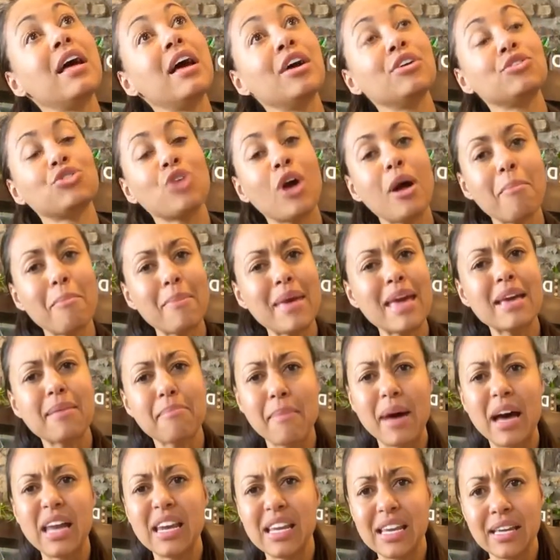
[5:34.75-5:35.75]
Drop make
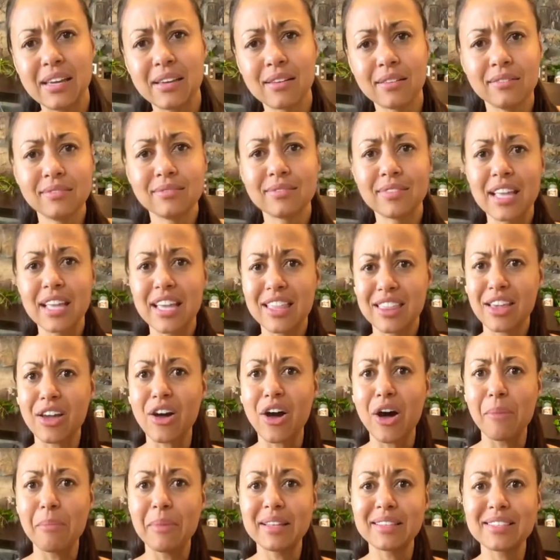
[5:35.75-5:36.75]
money in the
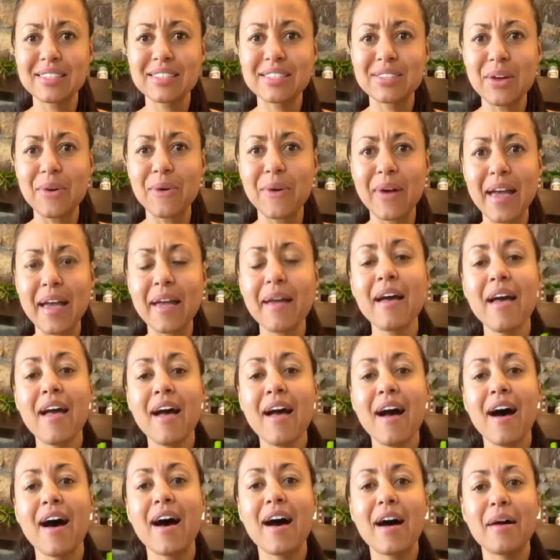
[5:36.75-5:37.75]
comments, okay?
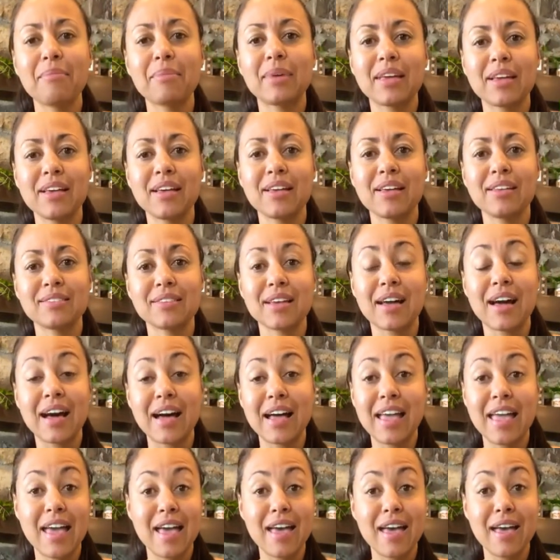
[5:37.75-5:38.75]
Because
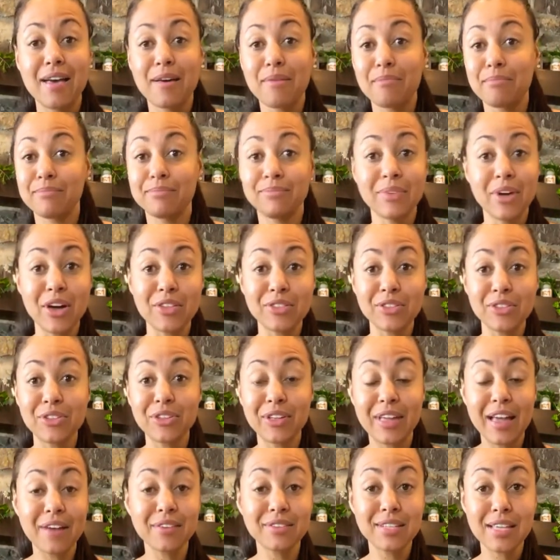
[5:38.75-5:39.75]
I am on the
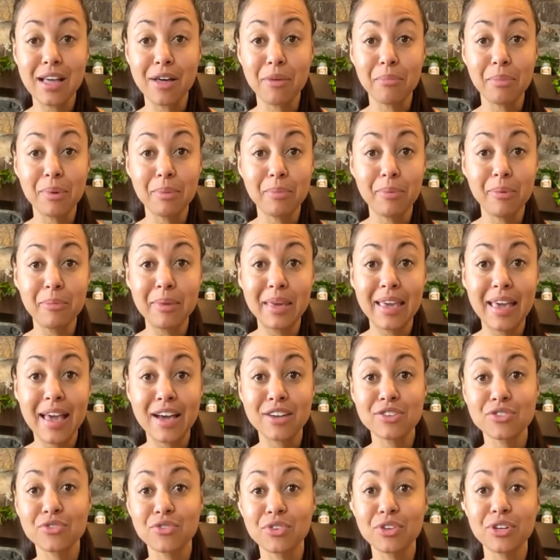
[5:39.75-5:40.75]
lookout to help people make
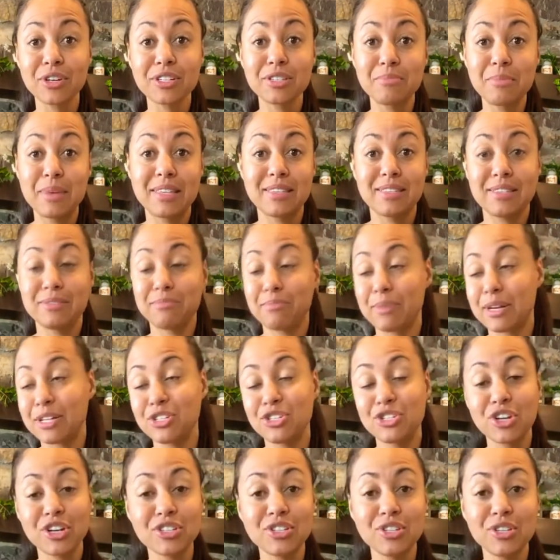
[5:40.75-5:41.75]
cash for Christmas by
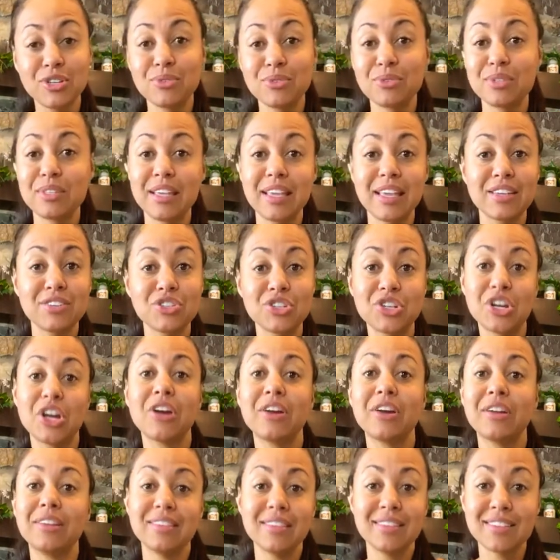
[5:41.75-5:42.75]
just using and
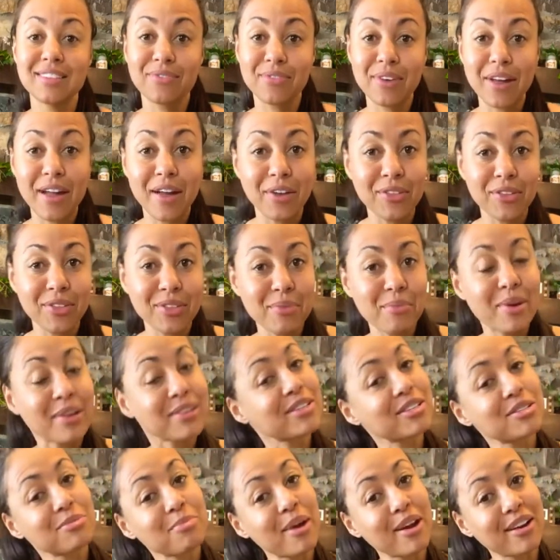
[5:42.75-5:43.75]
sharing these different health and
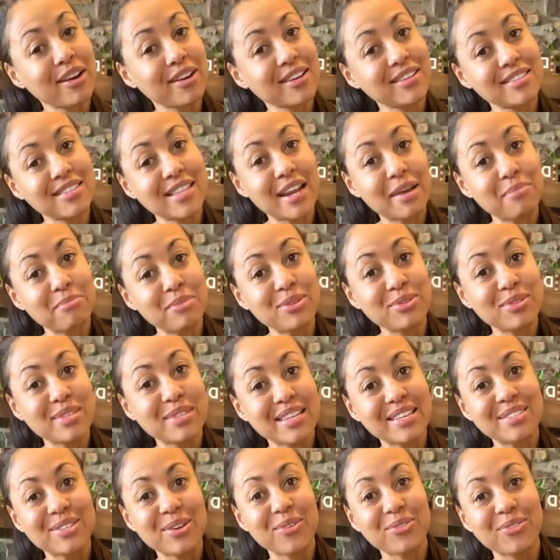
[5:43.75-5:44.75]
wellness products that I'm
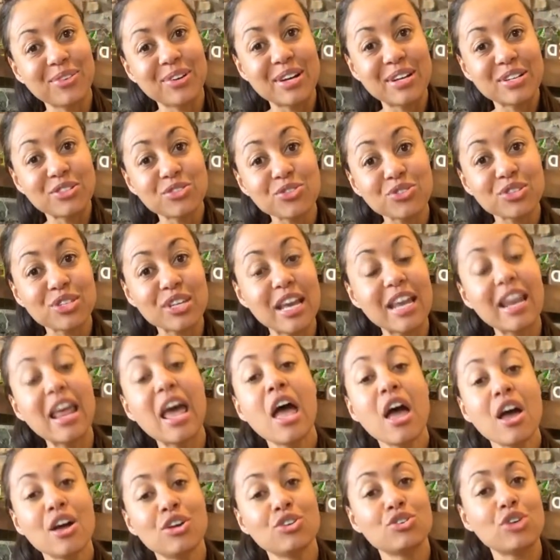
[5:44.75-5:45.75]
using. So if you're interested,
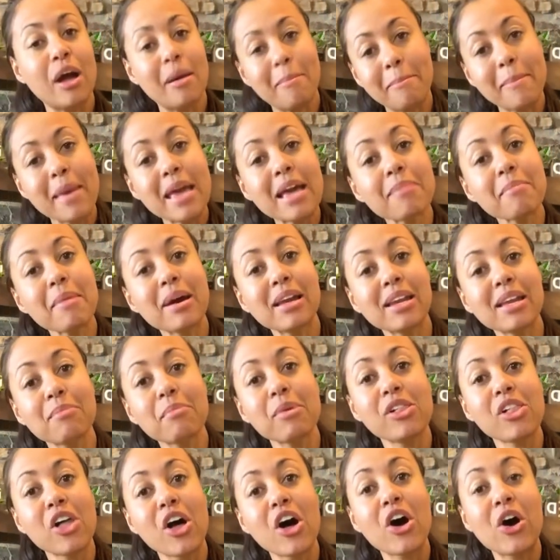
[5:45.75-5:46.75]
drop make money
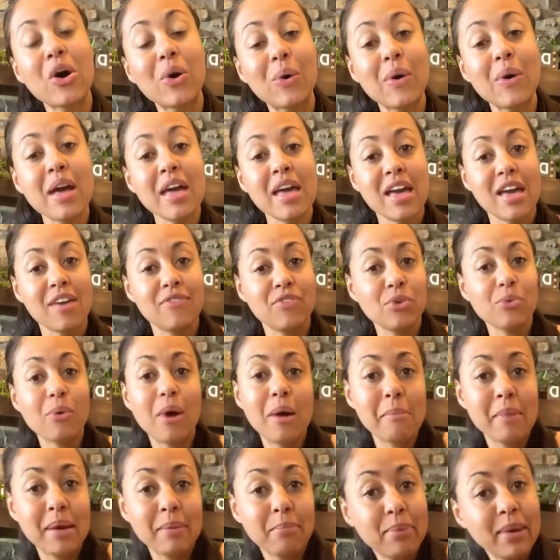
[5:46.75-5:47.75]
below. If you want
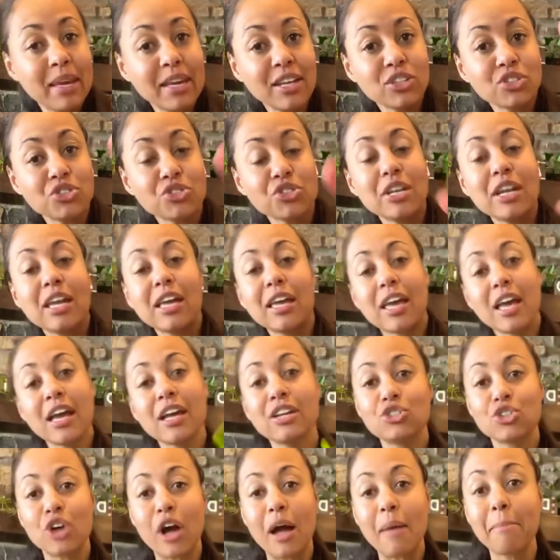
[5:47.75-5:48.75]
my pink drink,
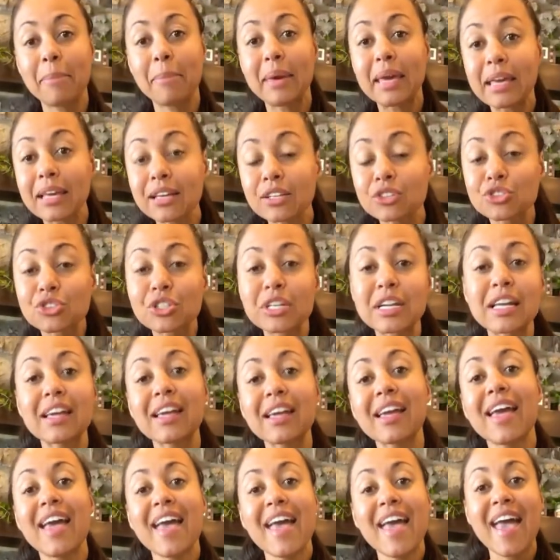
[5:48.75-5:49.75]
drop pink
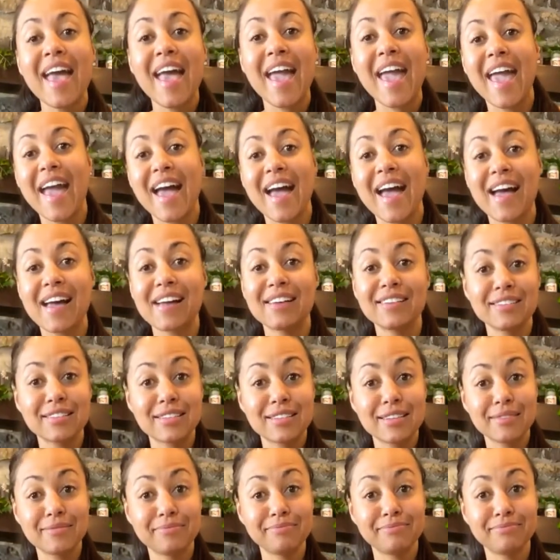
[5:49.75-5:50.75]
drink.
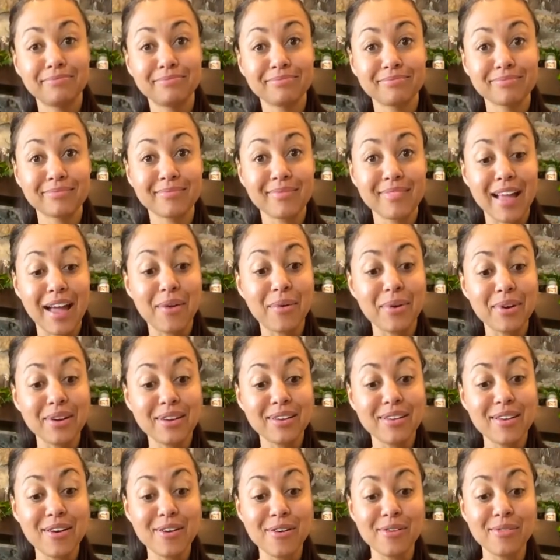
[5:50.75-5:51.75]
And I want to
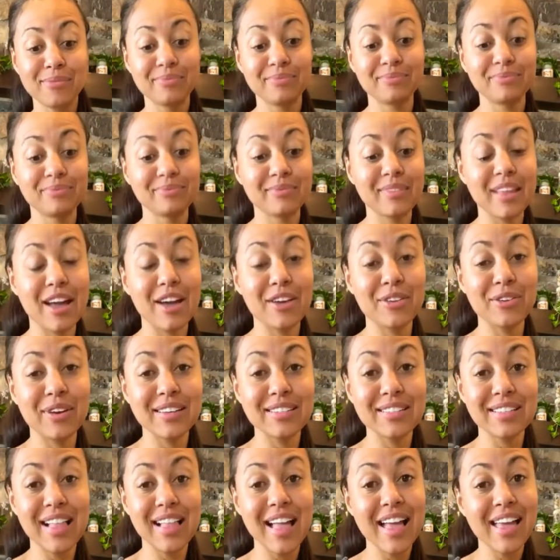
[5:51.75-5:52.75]
know how you
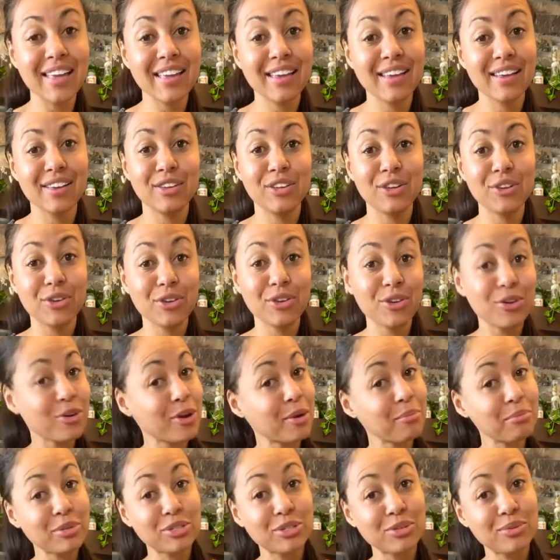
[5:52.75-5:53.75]
guys like your
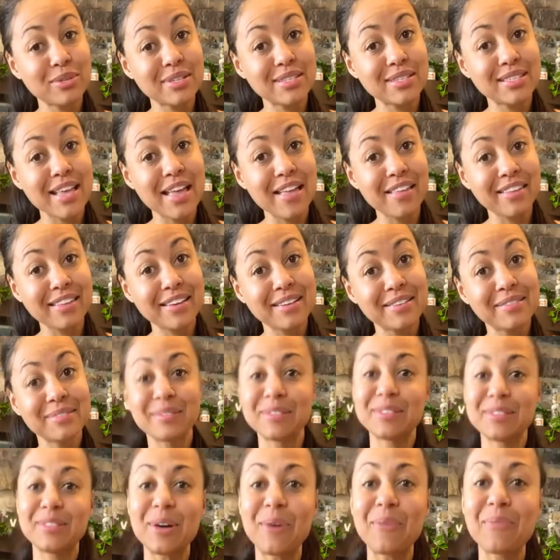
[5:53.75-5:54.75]
cucumber tuna salad.
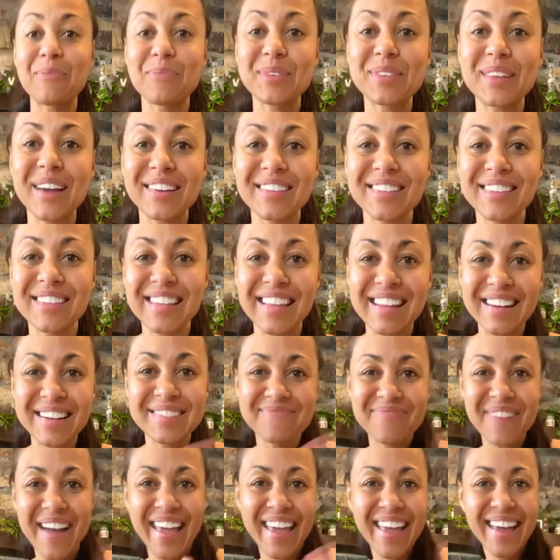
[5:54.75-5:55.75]
So we'll talk to you later.
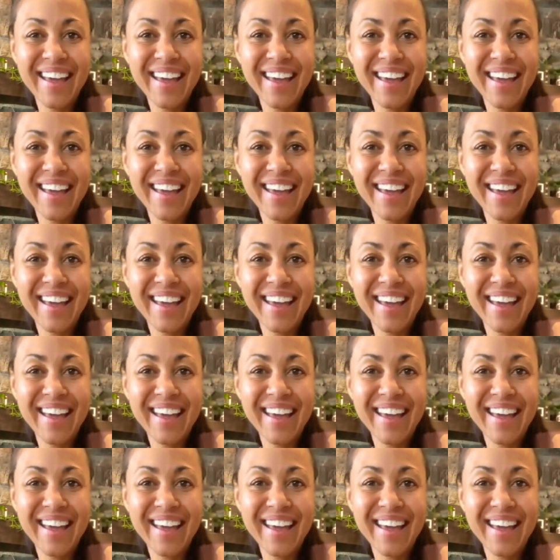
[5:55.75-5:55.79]
Bye.